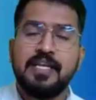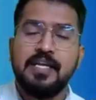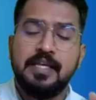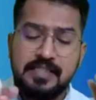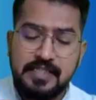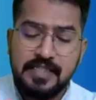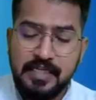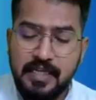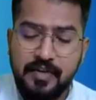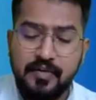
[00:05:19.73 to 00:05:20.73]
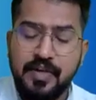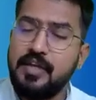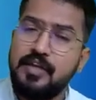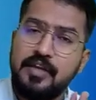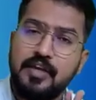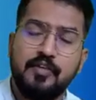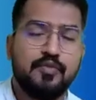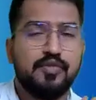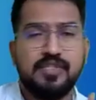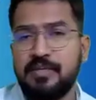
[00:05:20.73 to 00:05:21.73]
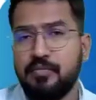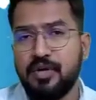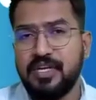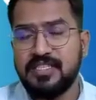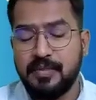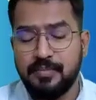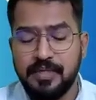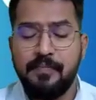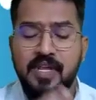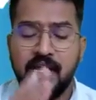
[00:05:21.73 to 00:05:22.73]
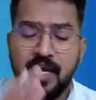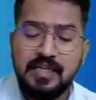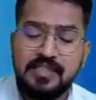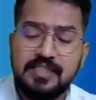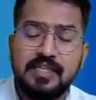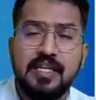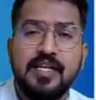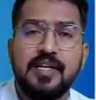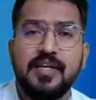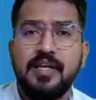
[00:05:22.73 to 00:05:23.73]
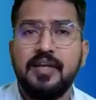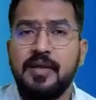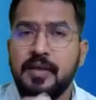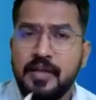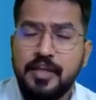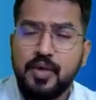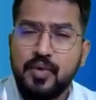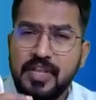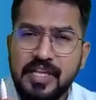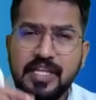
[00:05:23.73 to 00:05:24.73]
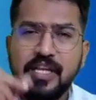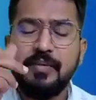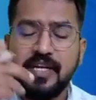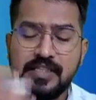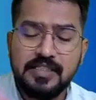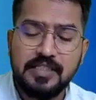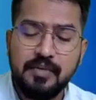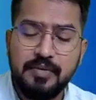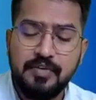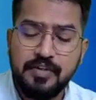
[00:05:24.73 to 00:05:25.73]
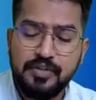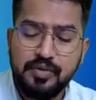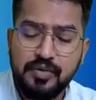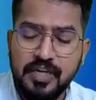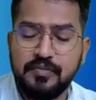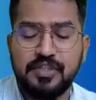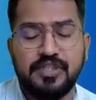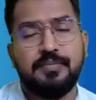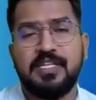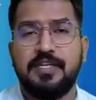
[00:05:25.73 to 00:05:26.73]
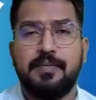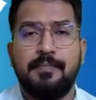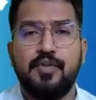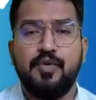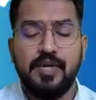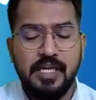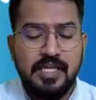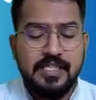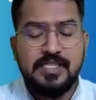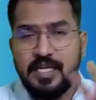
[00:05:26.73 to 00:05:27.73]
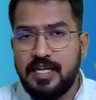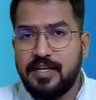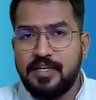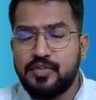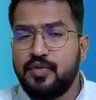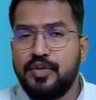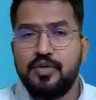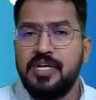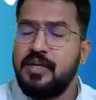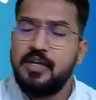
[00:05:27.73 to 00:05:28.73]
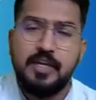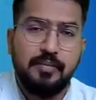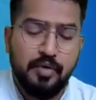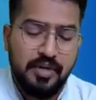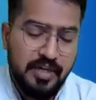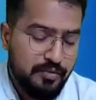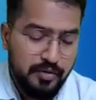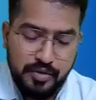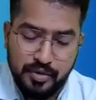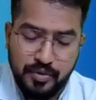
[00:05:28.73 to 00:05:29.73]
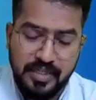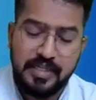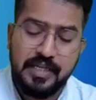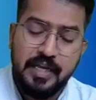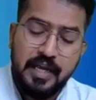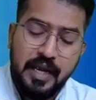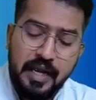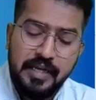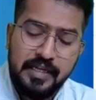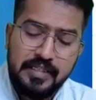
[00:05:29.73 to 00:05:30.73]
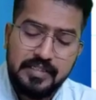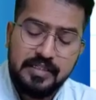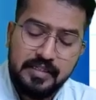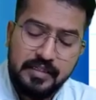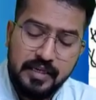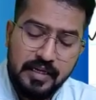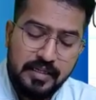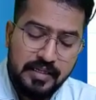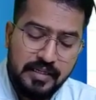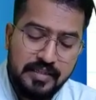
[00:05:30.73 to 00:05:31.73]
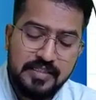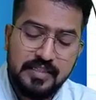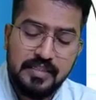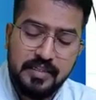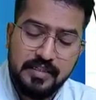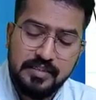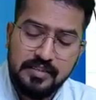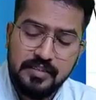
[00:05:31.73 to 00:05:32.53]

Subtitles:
single entry, of course the important chapter, and single entry give little bit extra preference to conversion method. Okay, single entry is going to be important, of course you know that. And next, the another interesting thing is